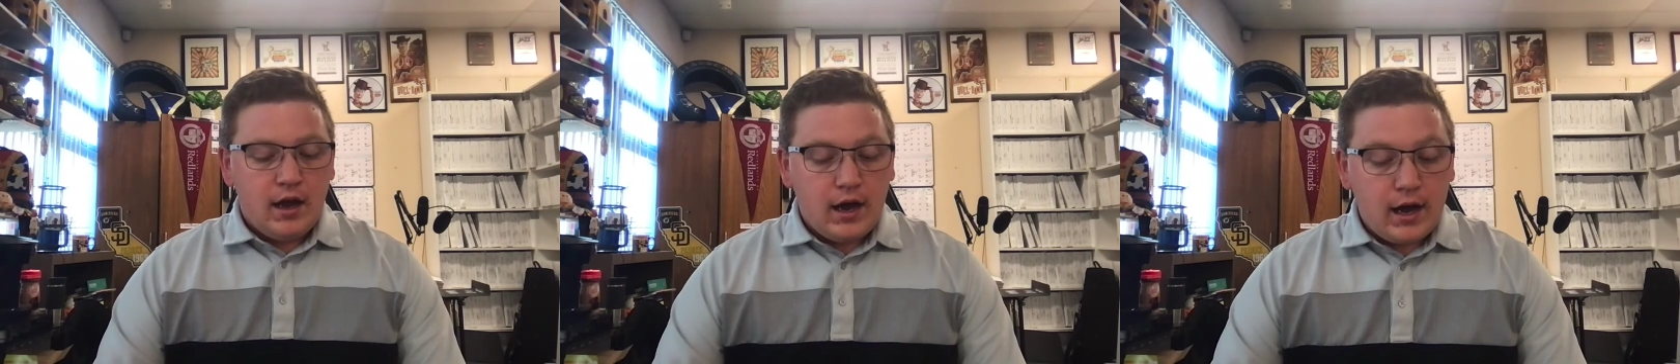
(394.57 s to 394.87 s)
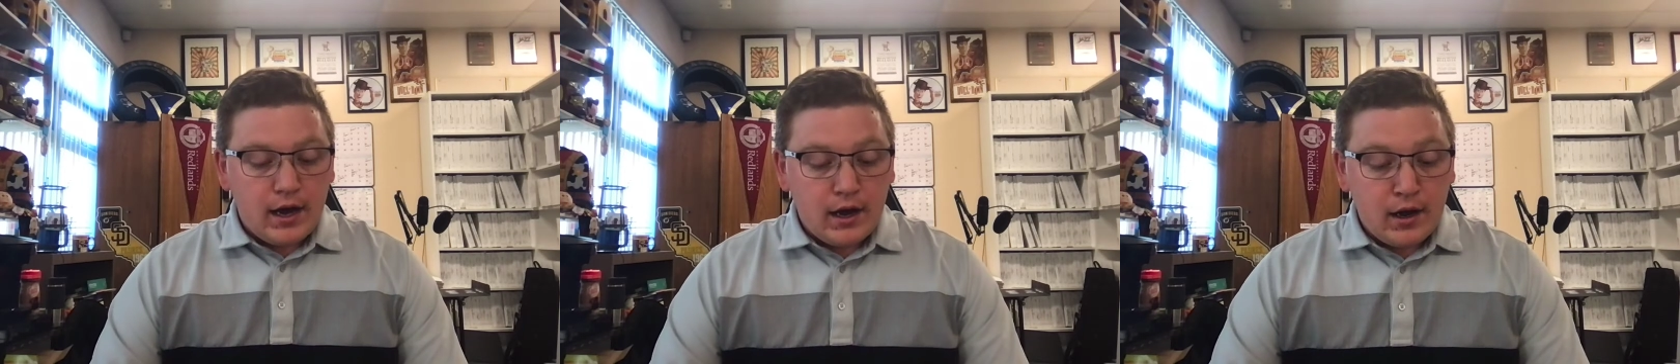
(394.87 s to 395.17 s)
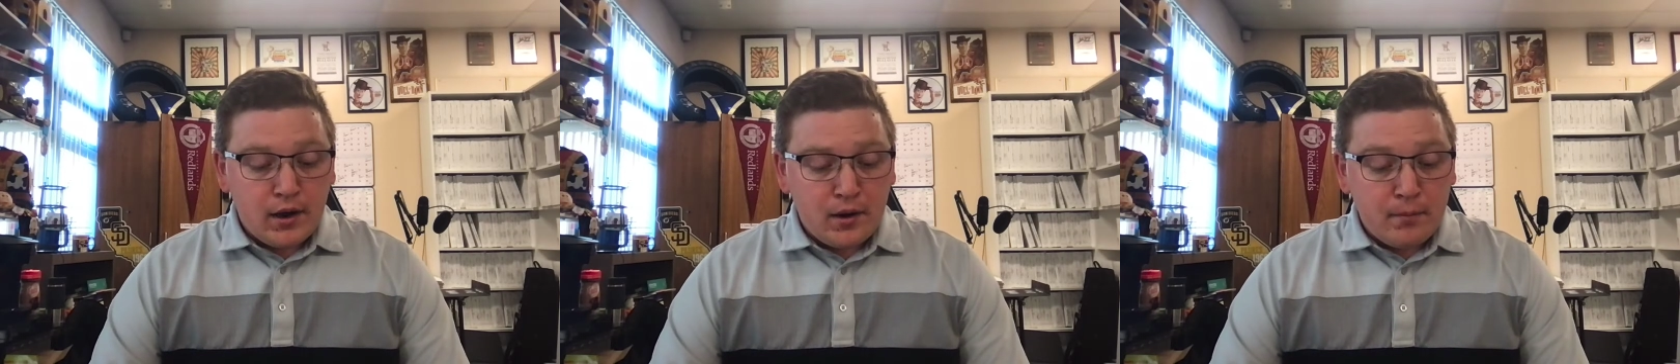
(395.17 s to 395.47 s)

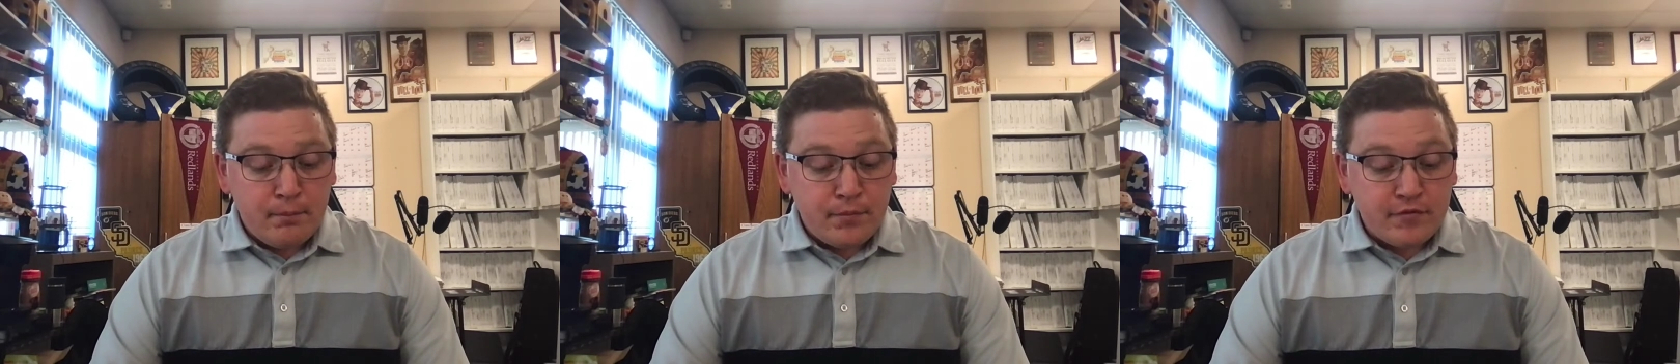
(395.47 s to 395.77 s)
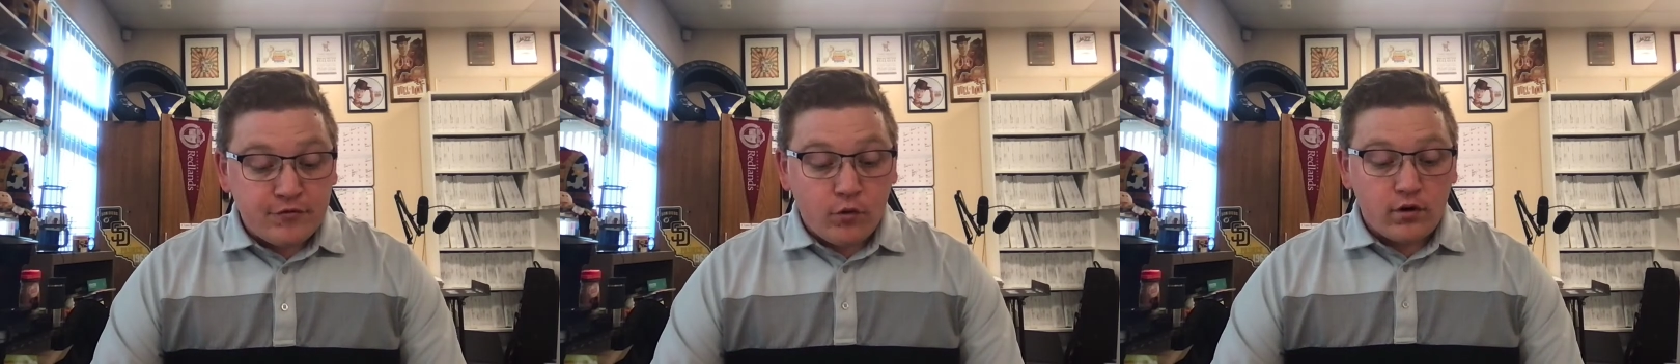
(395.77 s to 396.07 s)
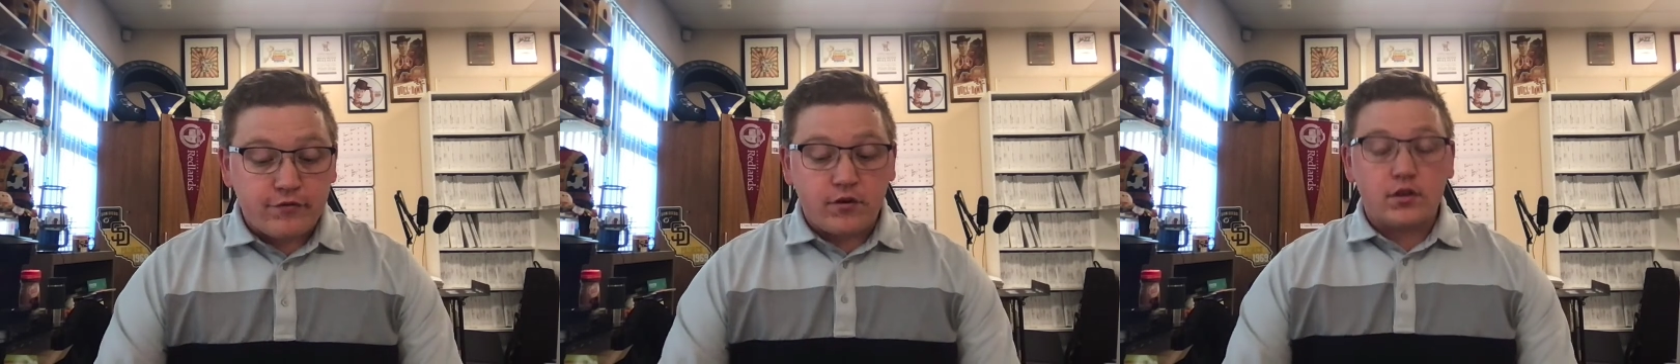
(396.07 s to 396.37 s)
For
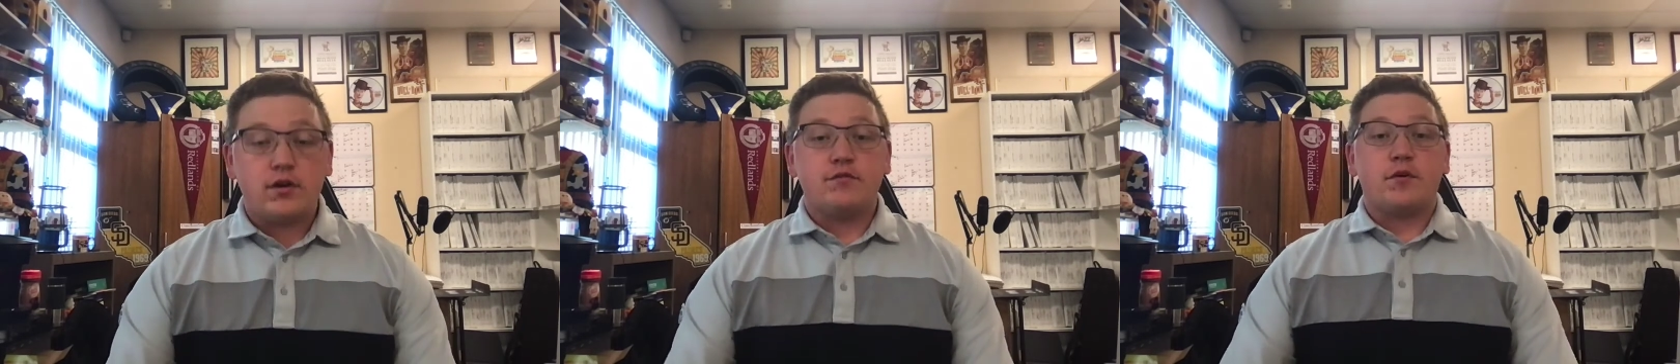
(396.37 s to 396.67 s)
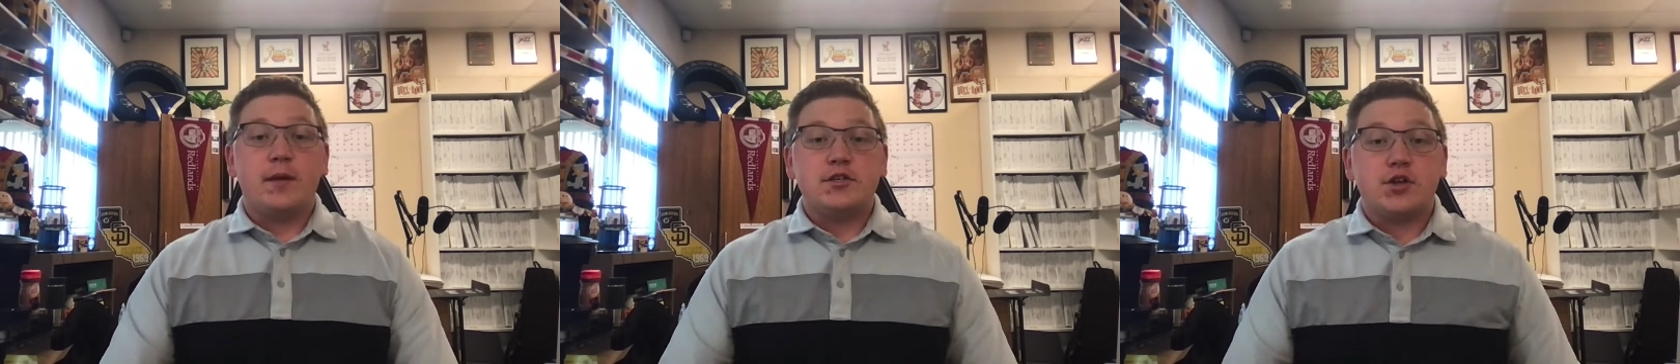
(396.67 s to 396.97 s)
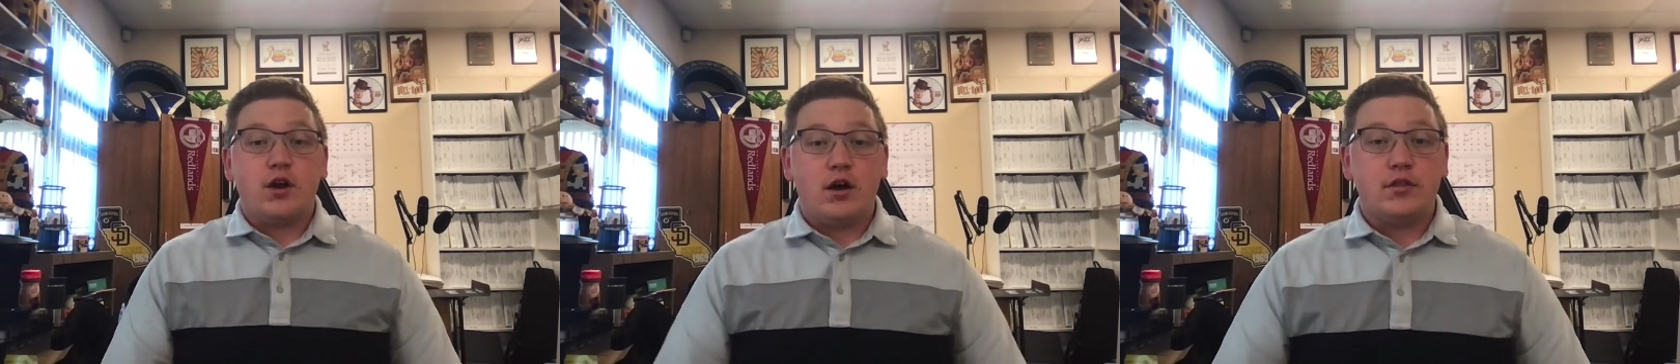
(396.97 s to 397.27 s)
further
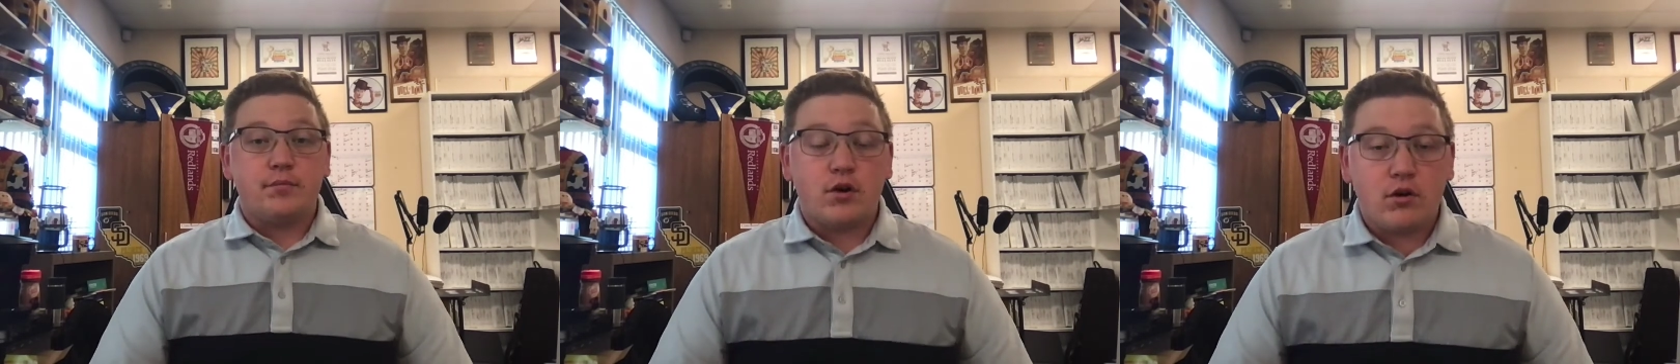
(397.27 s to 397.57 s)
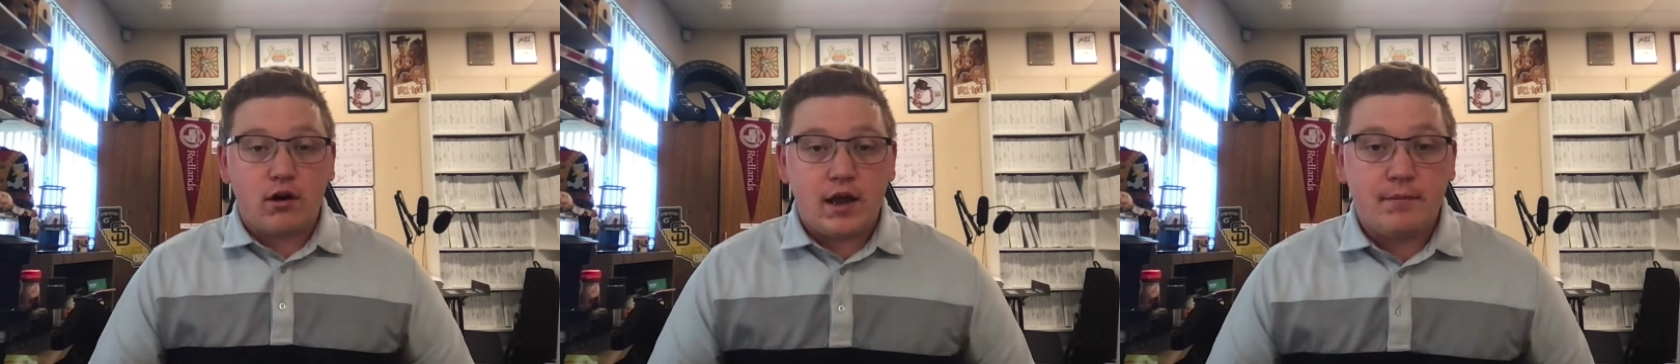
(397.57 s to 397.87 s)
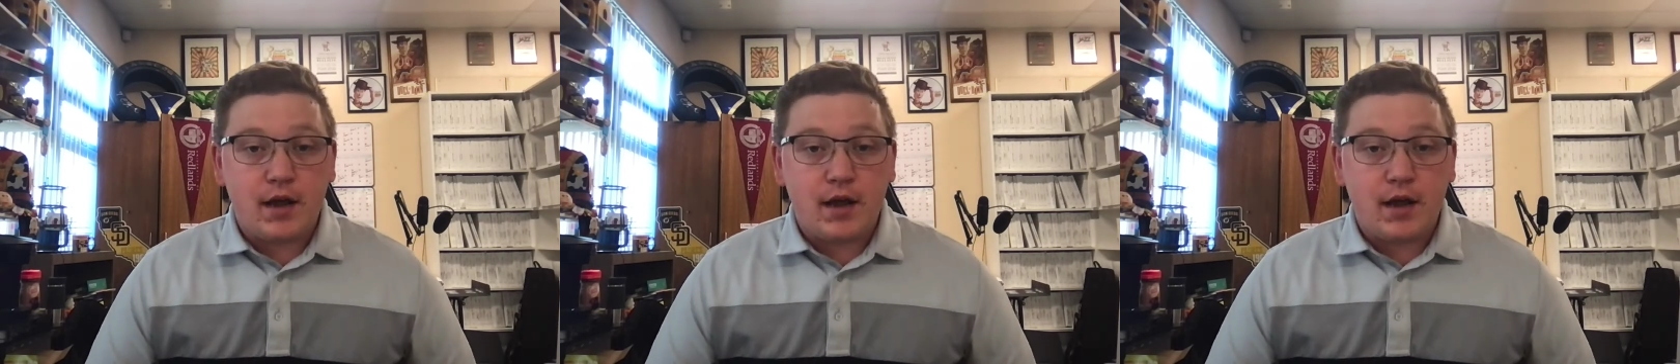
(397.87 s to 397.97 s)
information on the program,